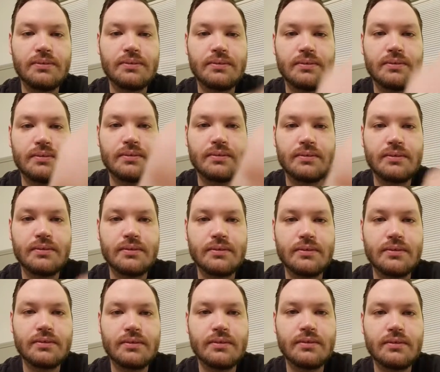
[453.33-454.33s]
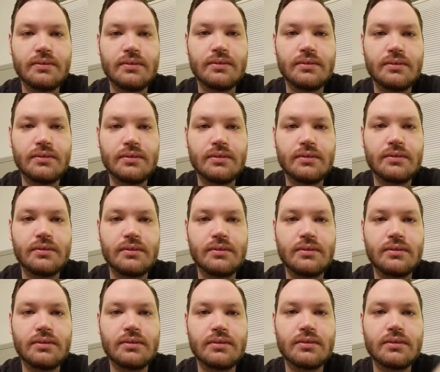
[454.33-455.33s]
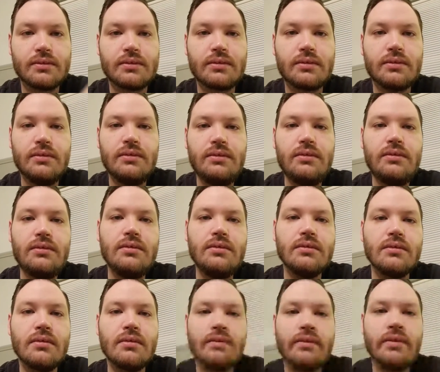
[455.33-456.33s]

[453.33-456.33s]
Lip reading: (silence)